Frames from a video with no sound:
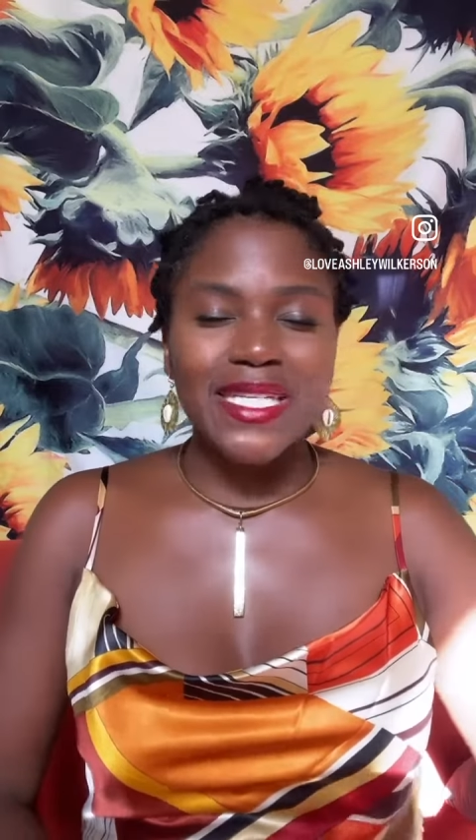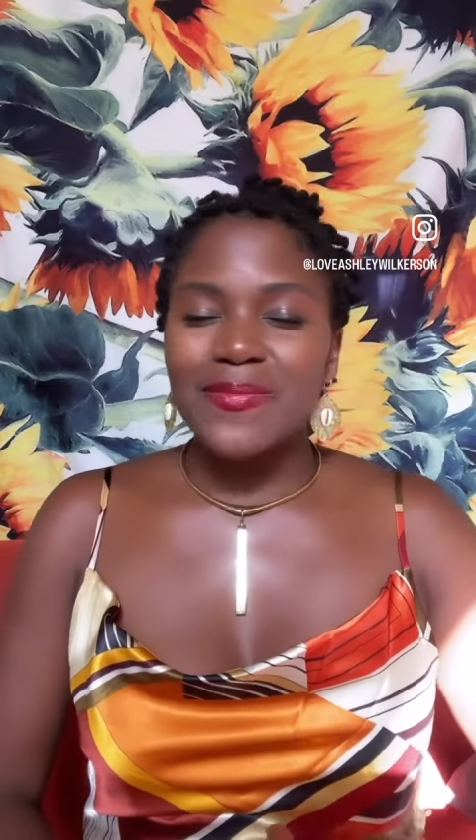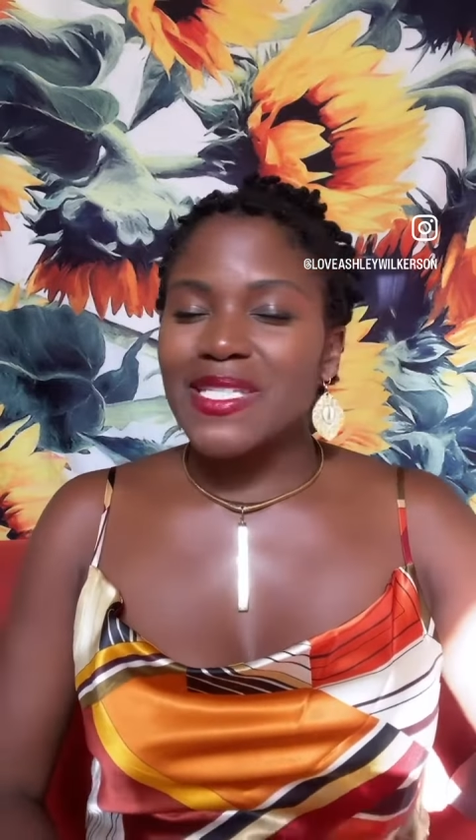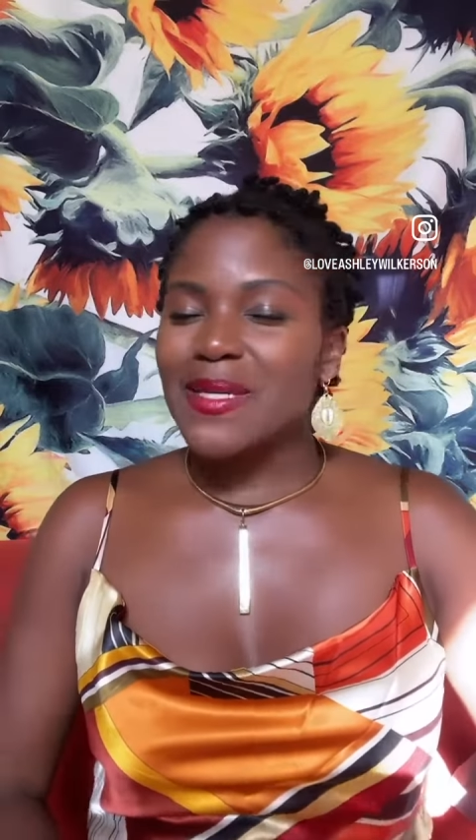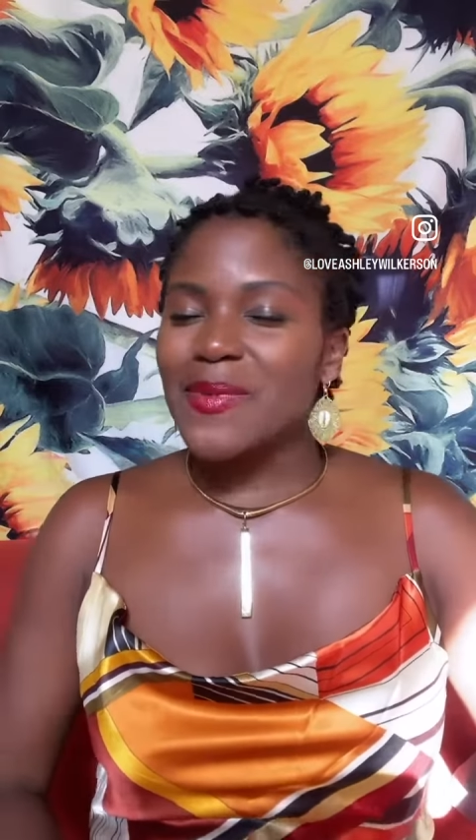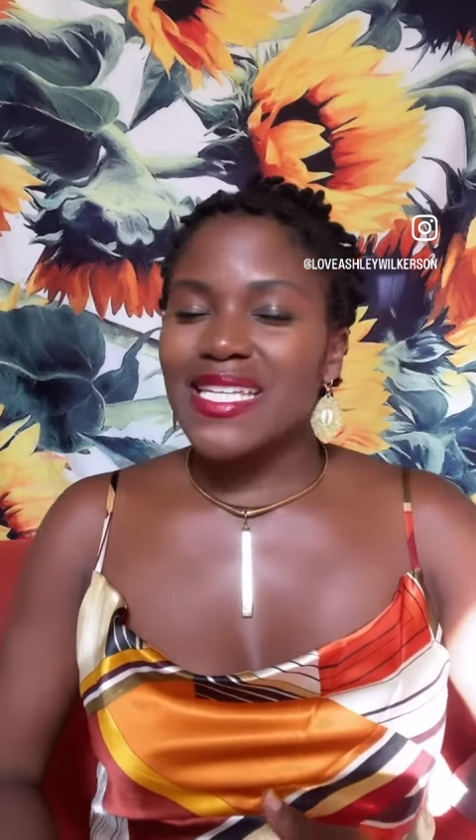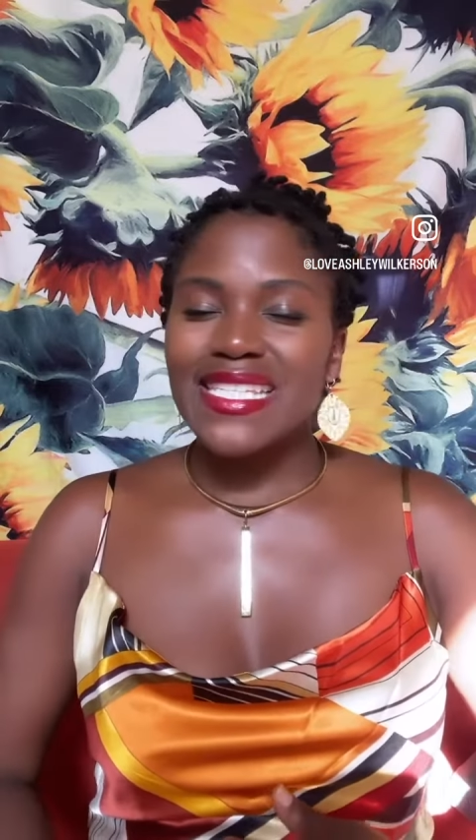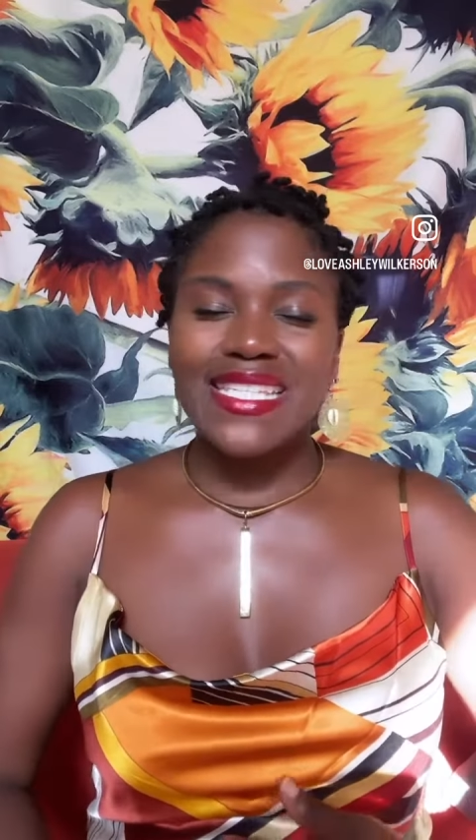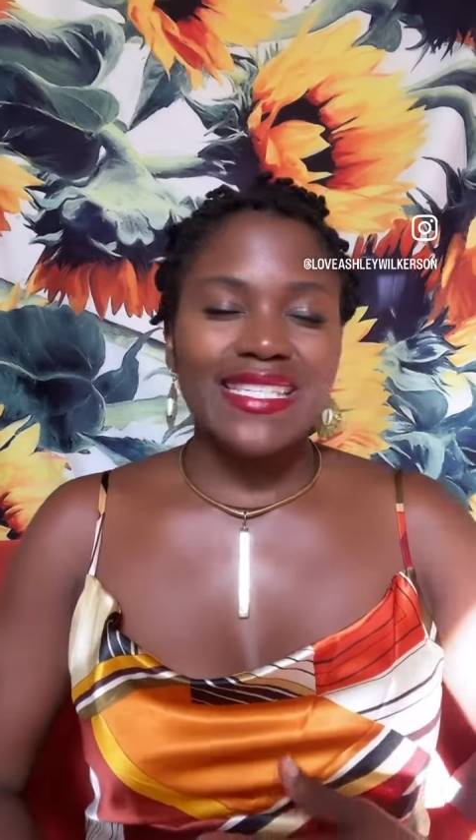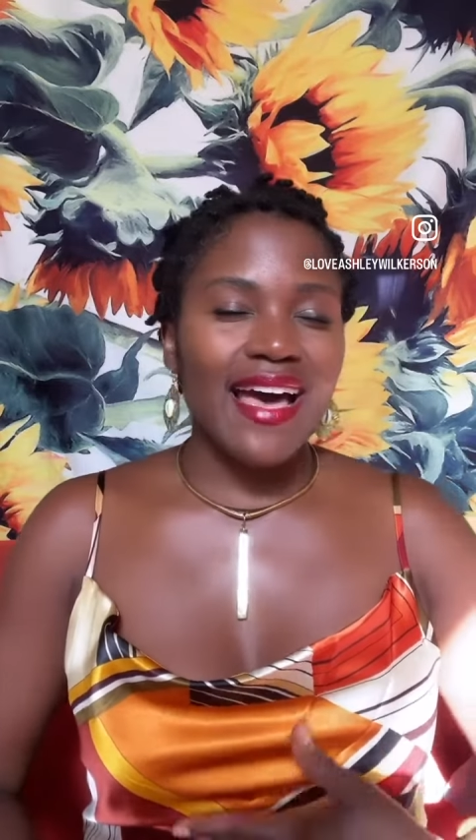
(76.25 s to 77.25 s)

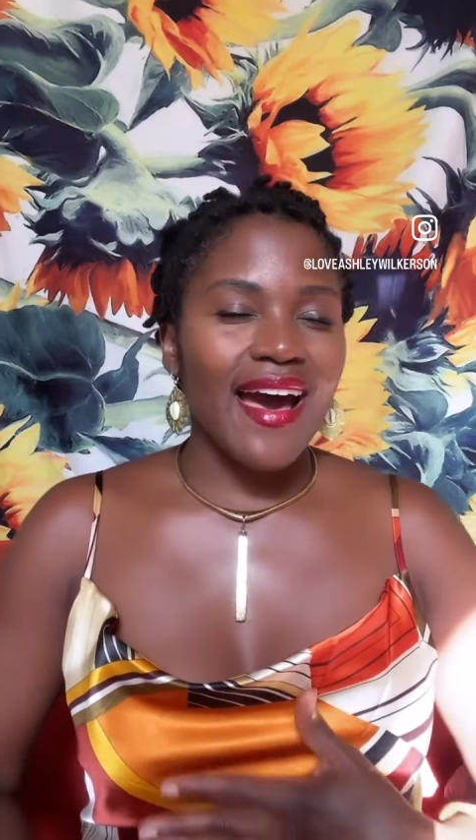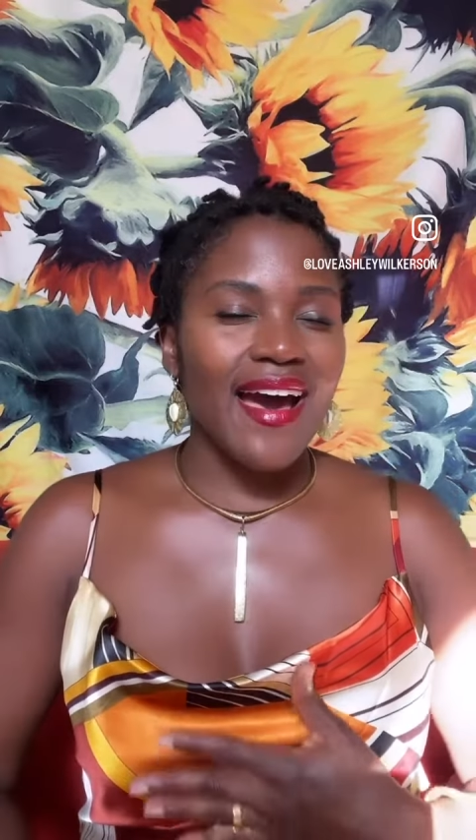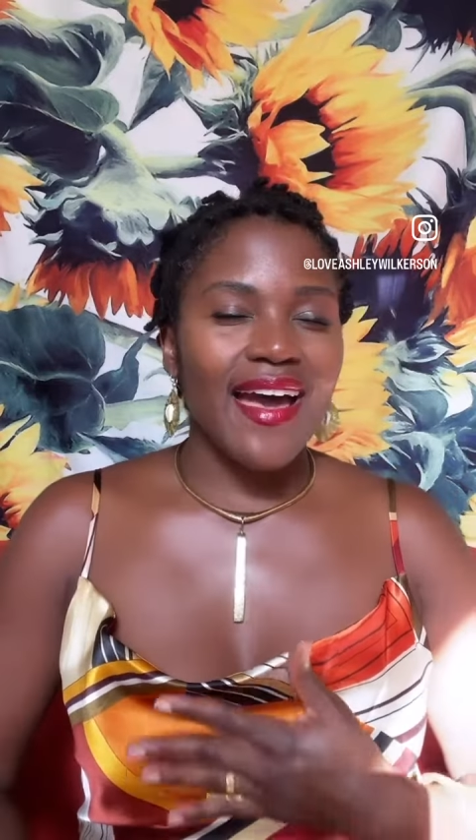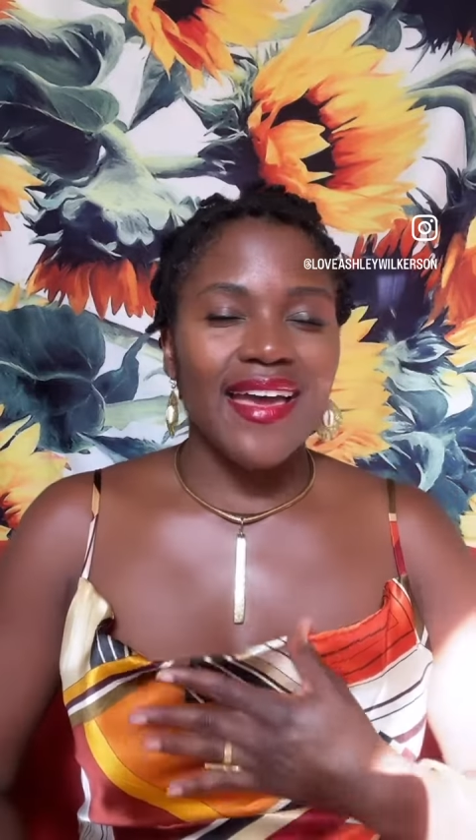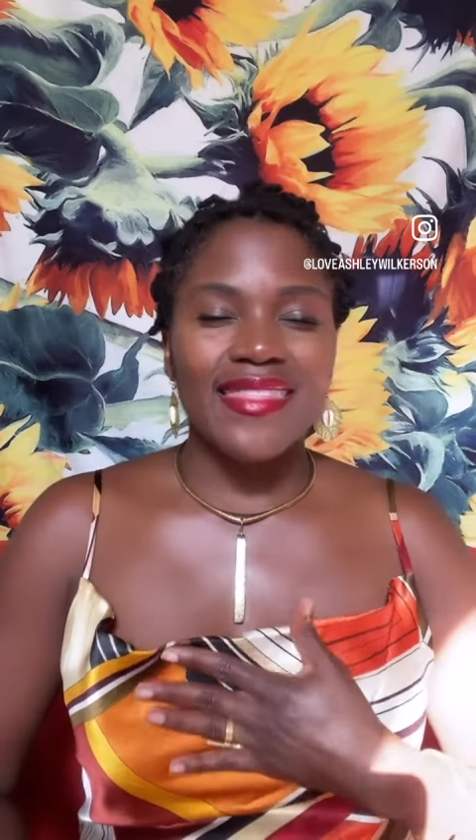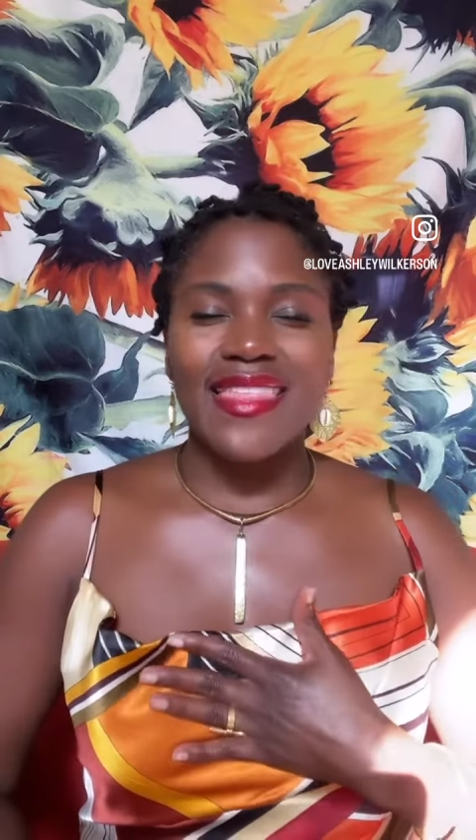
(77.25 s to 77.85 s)
inside